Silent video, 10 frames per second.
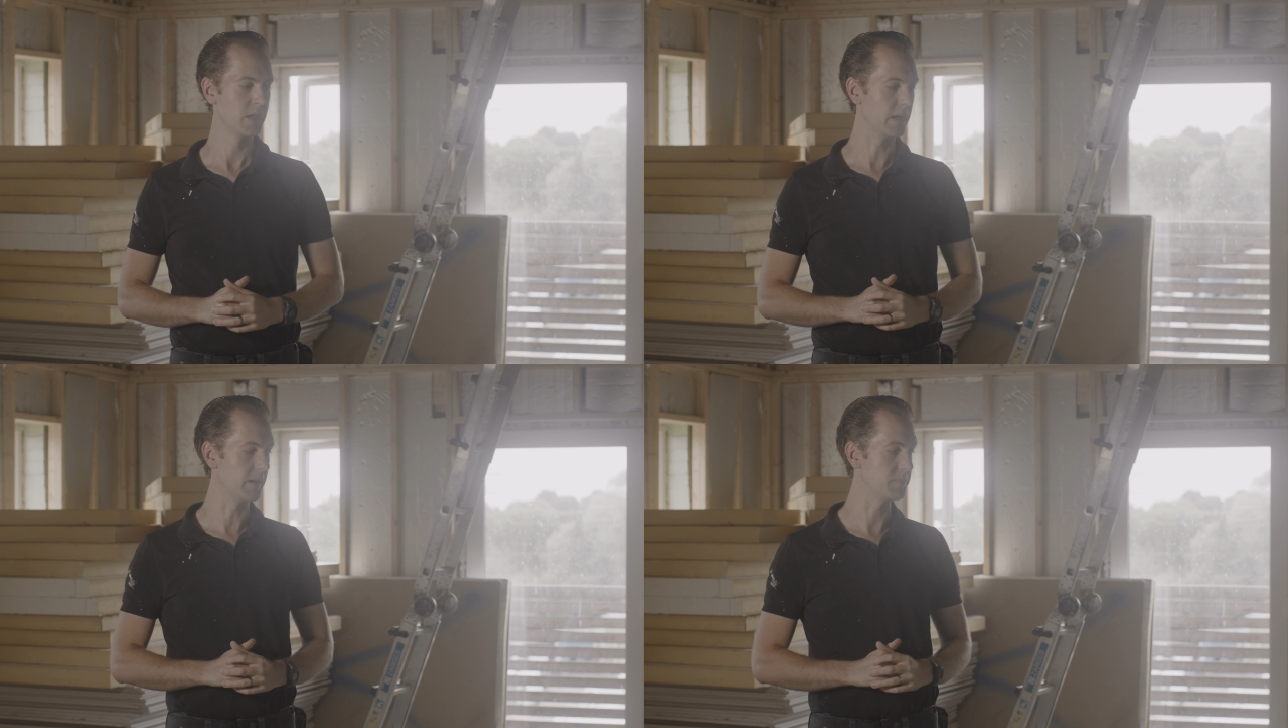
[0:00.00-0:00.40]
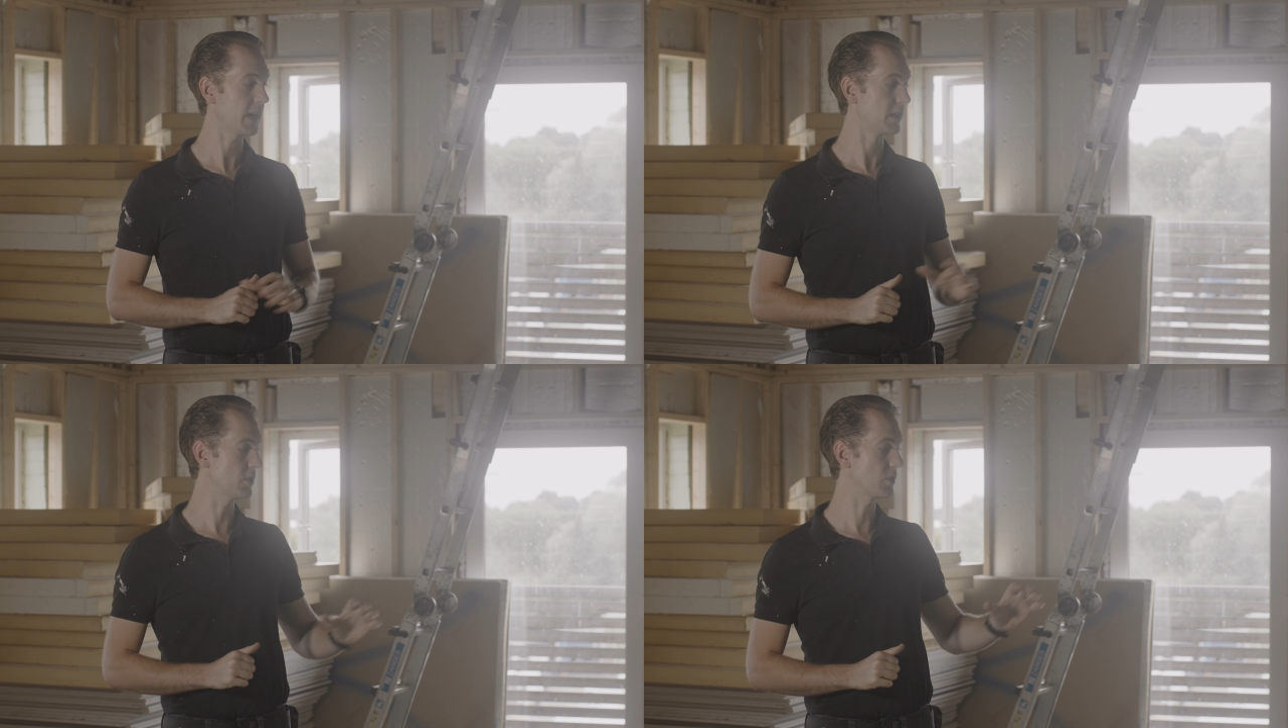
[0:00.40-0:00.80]
Um,
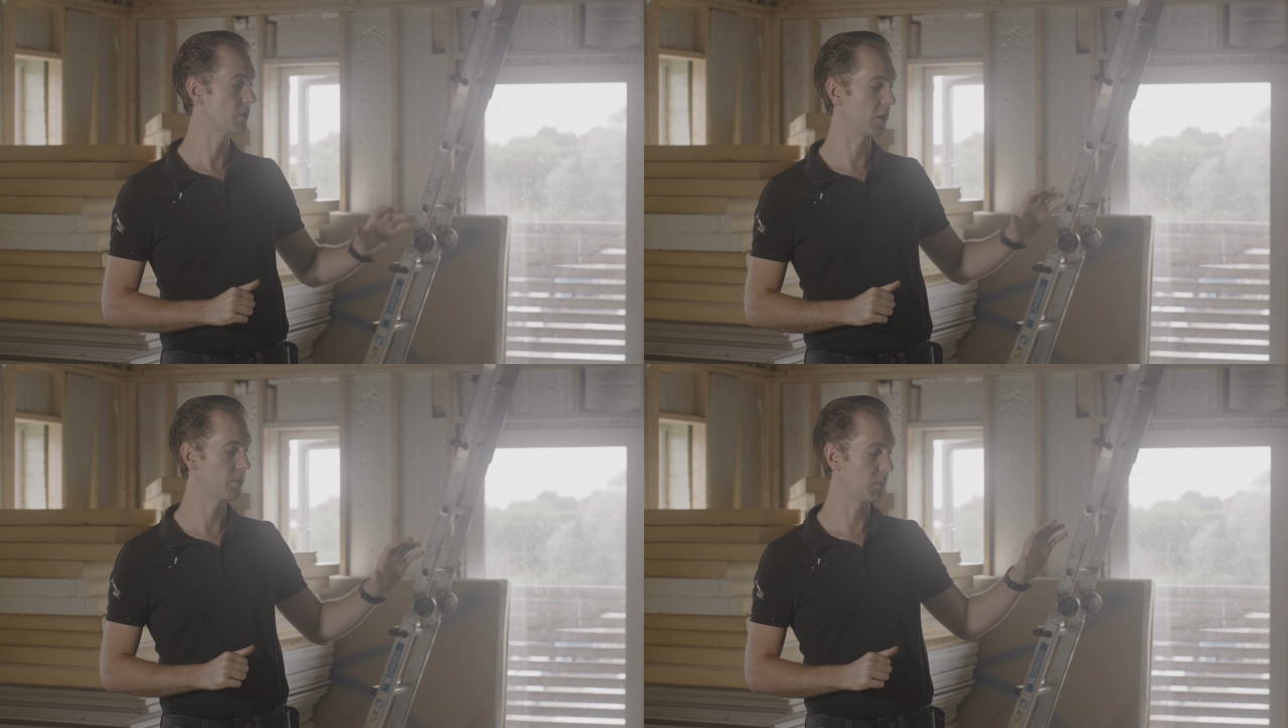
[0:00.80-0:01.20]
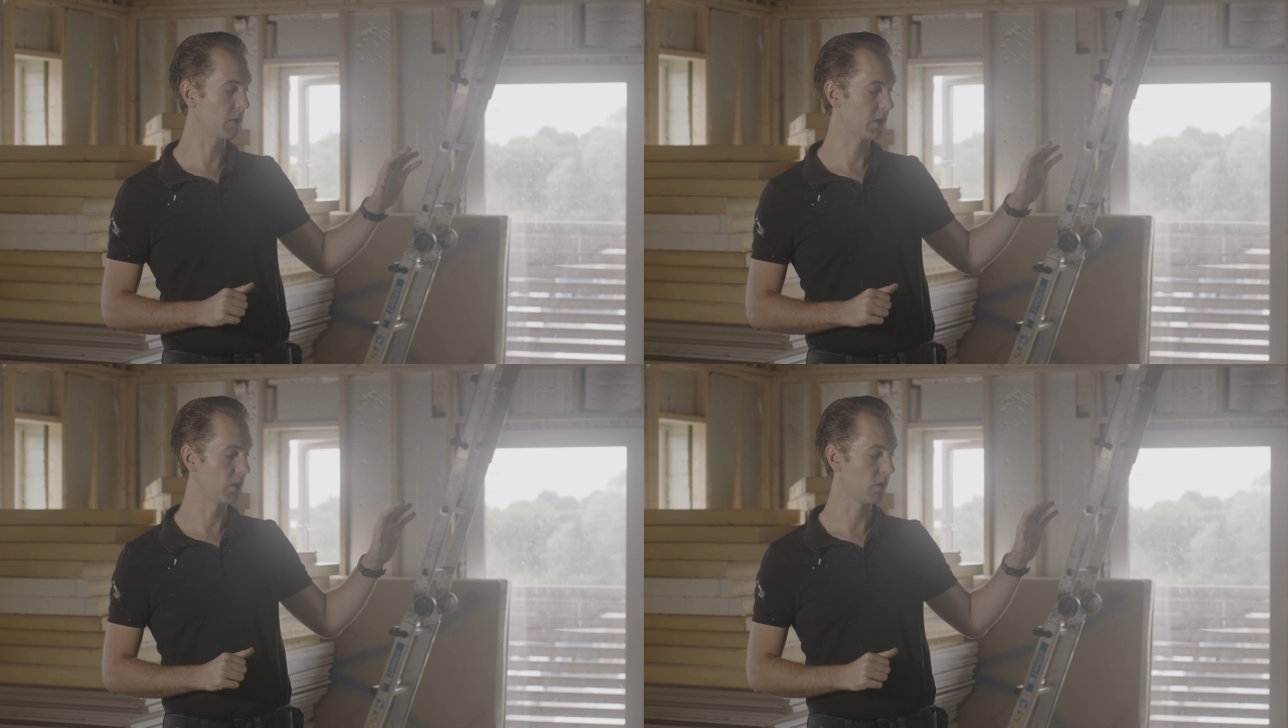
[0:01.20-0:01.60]
Jack and Josh are going to be
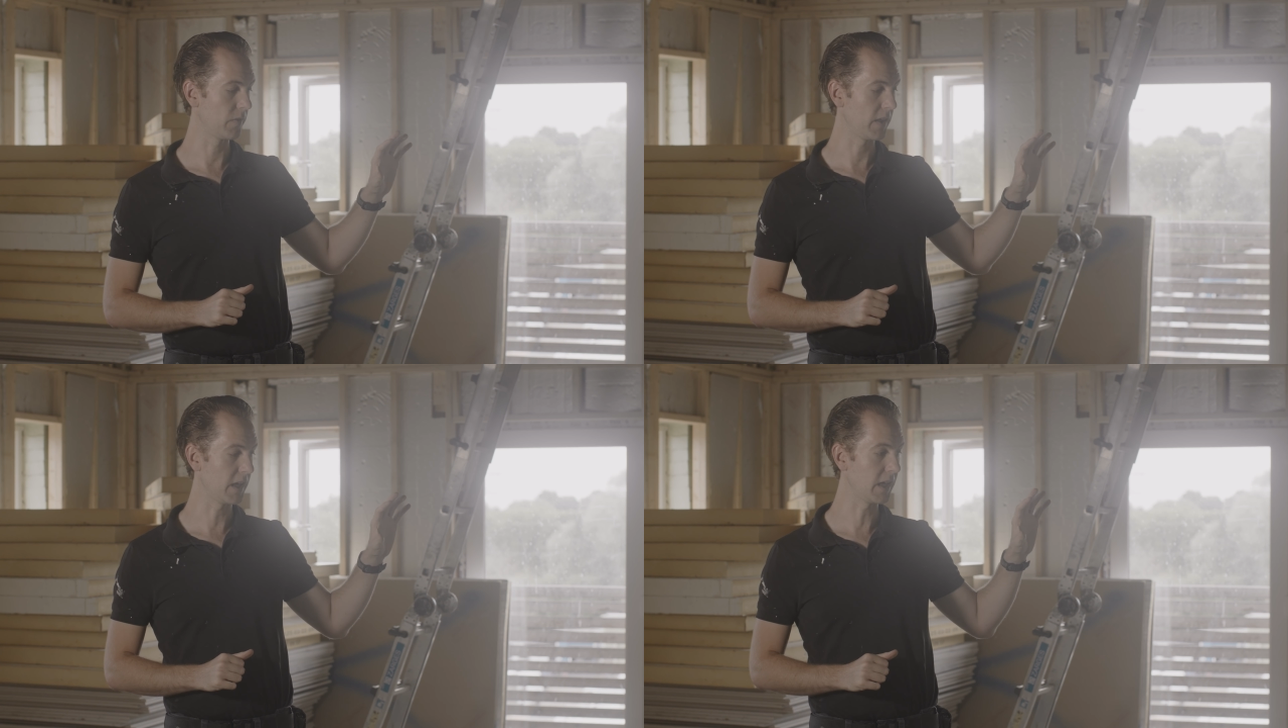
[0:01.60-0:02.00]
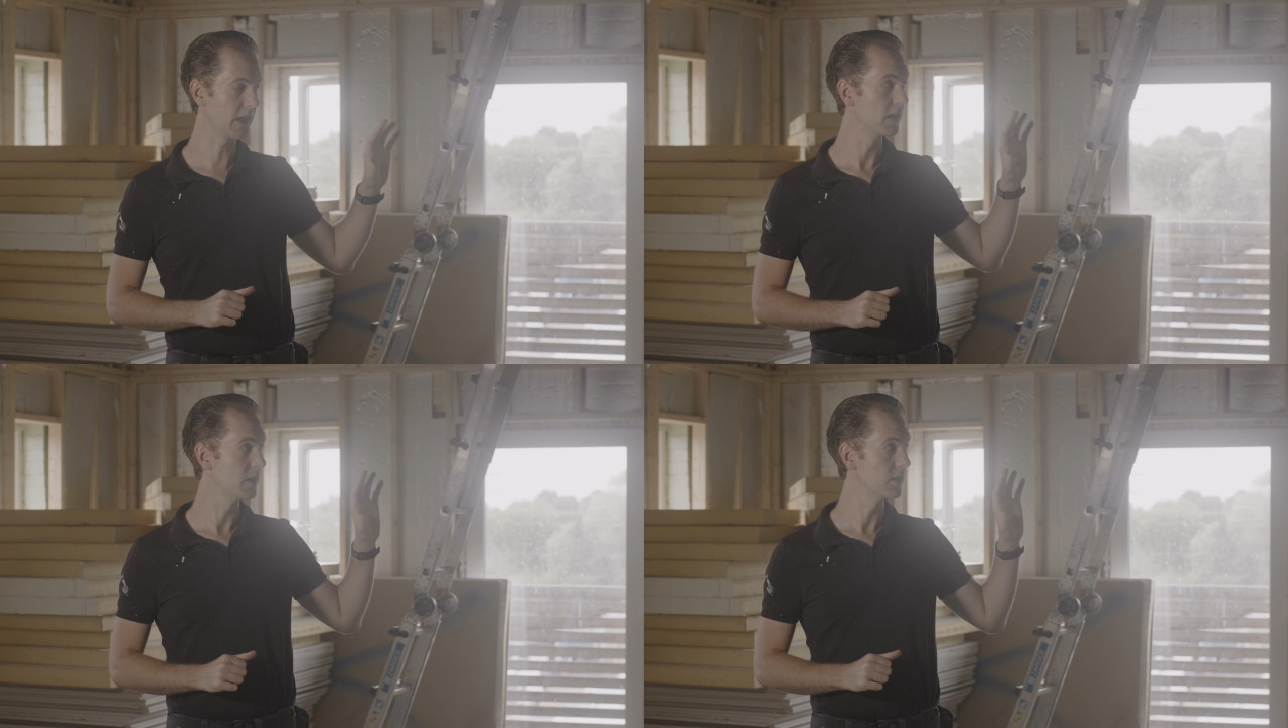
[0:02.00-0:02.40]
working on
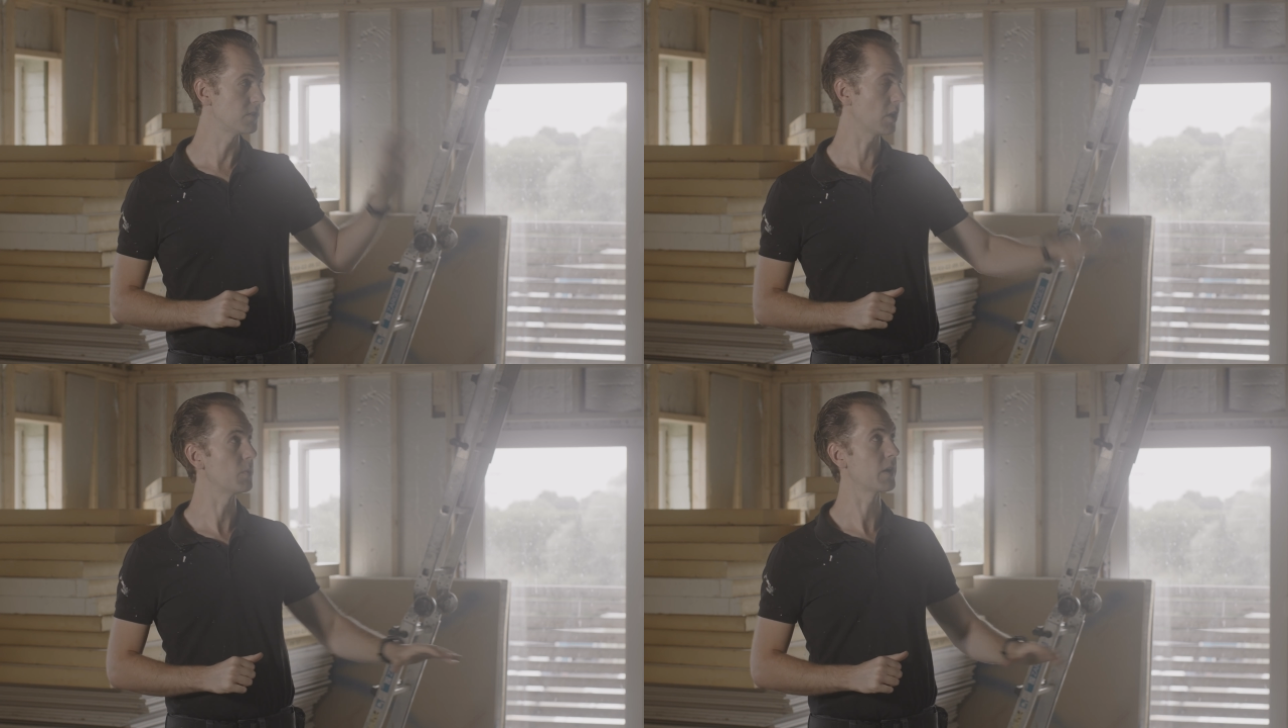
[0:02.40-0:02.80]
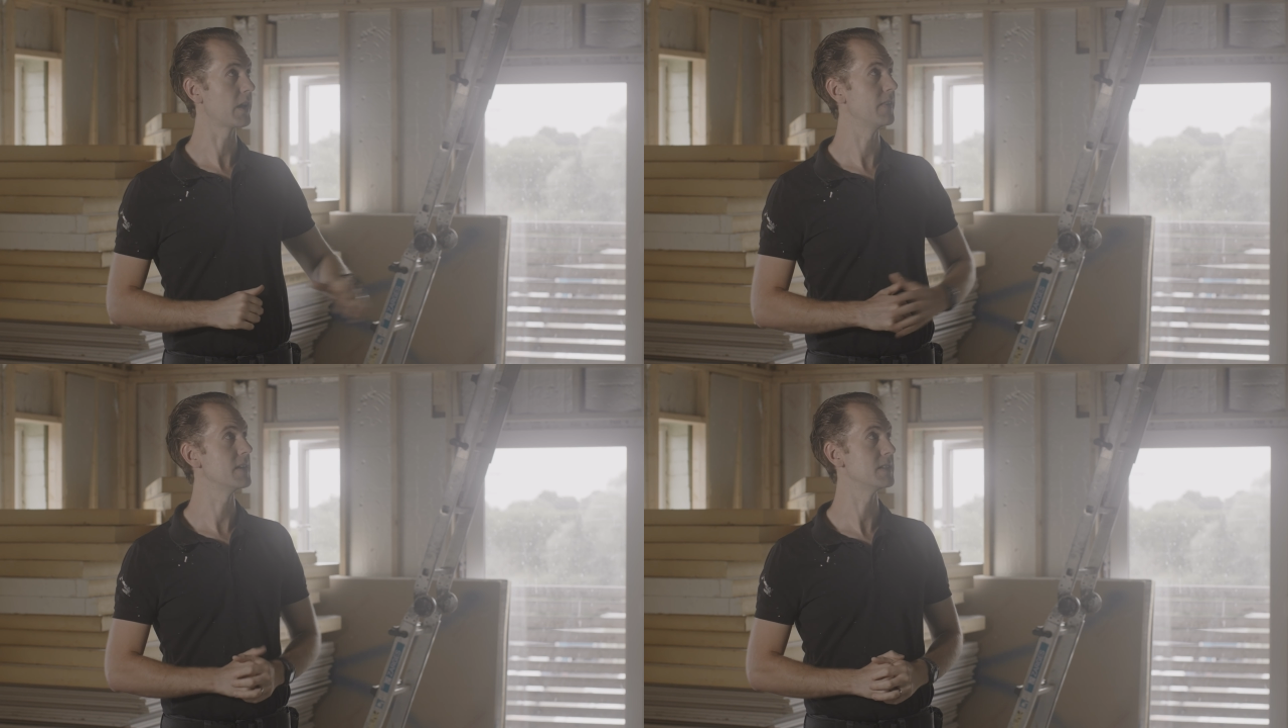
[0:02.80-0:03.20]
the stud
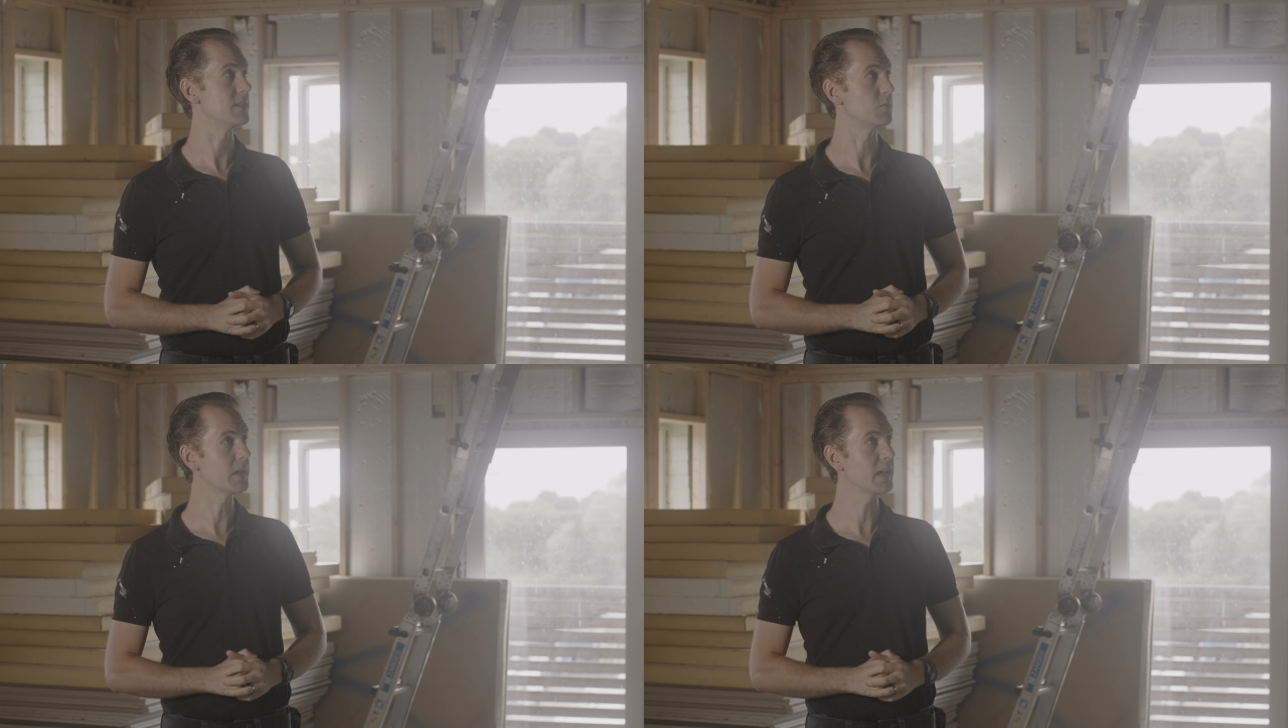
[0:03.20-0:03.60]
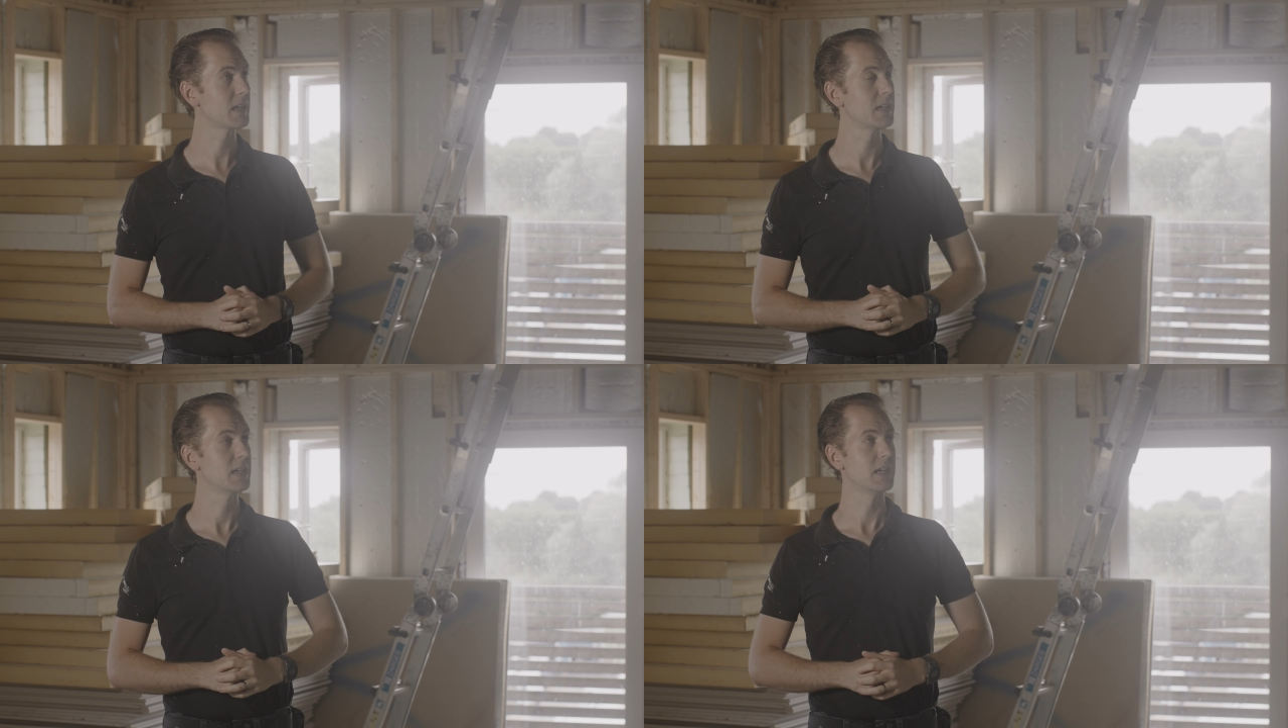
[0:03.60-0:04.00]
work in this this week,